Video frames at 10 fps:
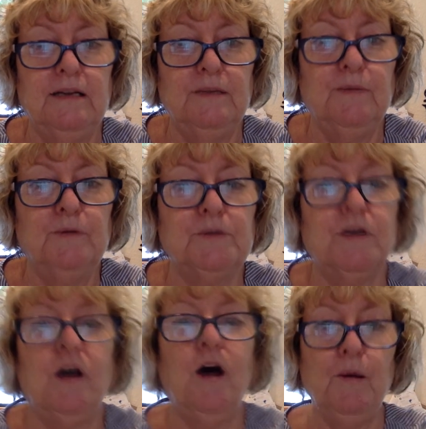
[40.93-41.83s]
The most
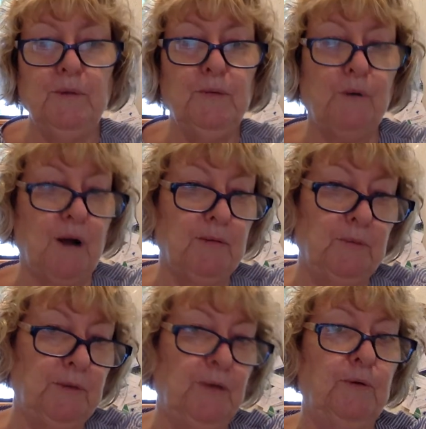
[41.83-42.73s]
common
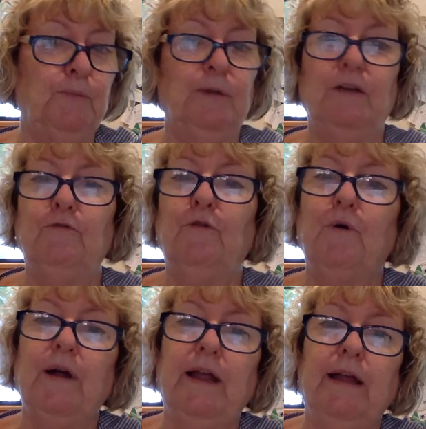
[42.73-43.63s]
probably would be
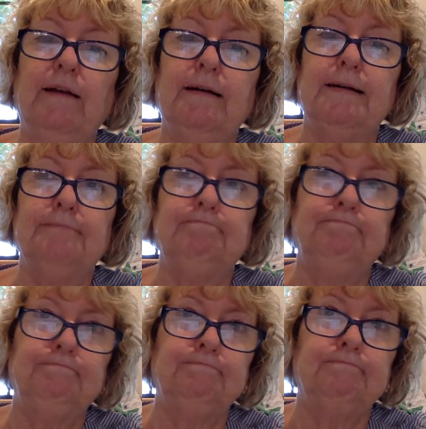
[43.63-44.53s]
for a
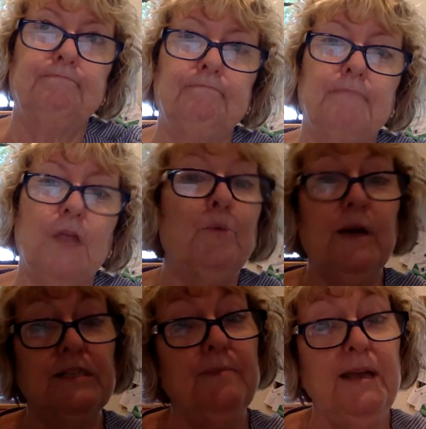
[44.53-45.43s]

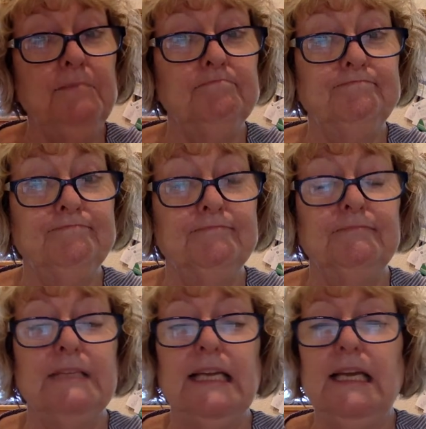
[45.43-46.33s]
resume,
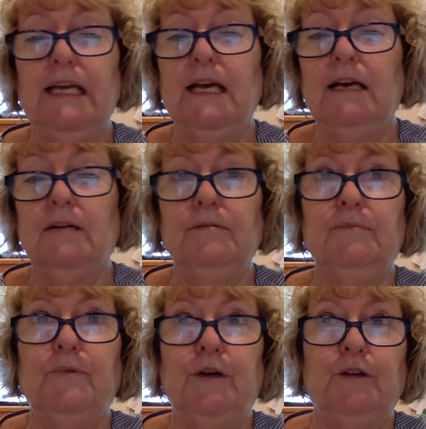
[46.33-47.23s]

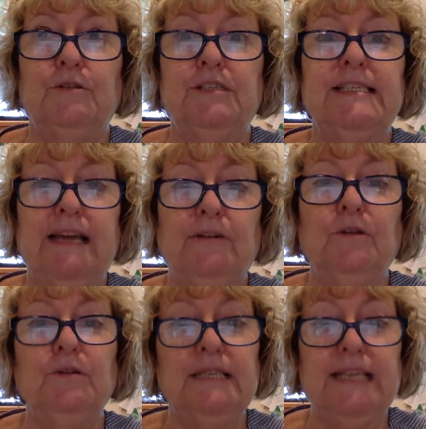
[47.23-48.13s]
where you just
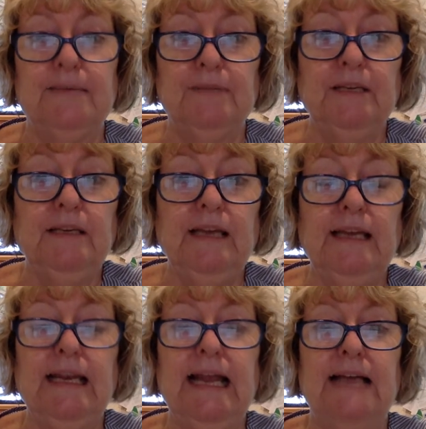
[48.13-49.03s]
download the template and
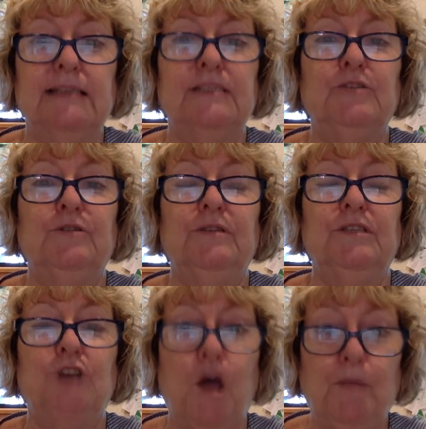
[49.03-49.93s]
it has certain
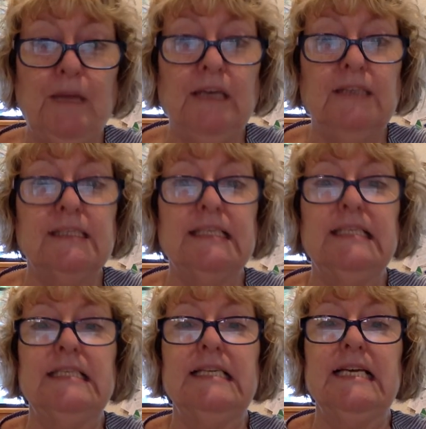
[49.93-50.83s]
topics
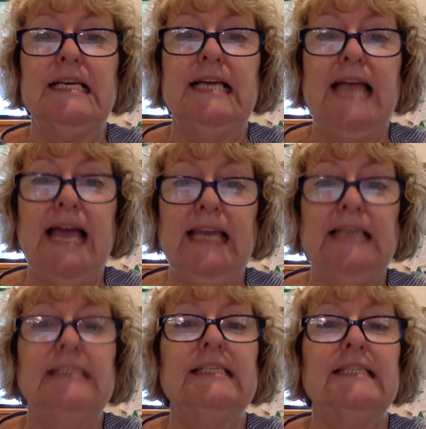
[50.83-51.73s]
and
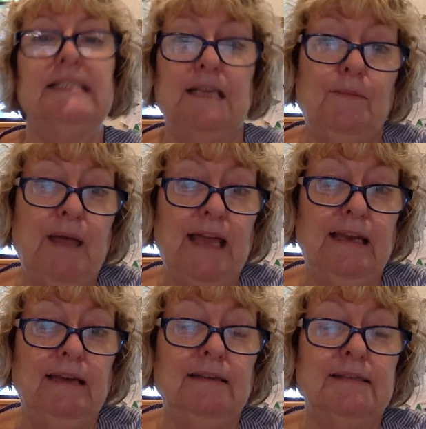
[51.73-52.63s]
headings and
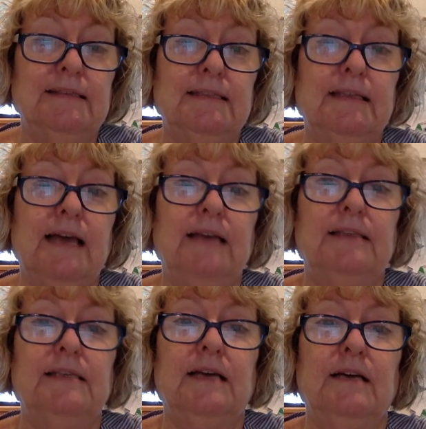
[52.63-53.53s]
subheadings
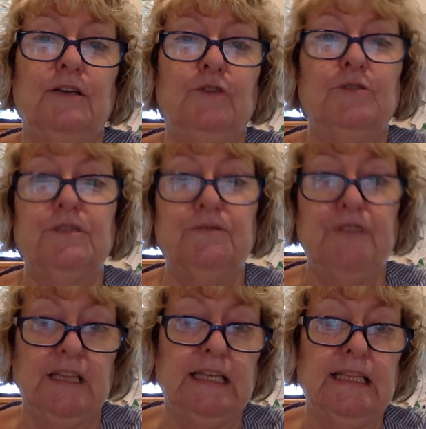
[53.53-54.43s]
that you just
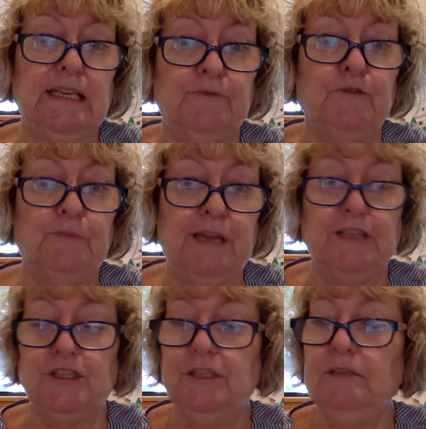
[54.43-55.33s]
fill in the
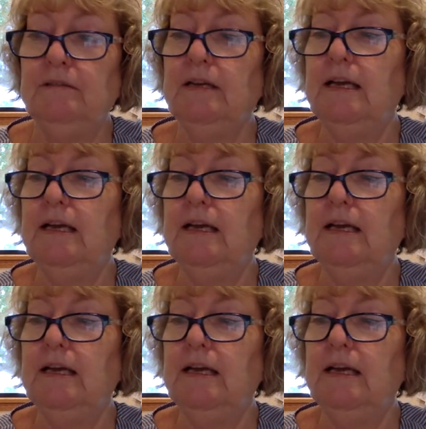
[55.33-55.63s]
information.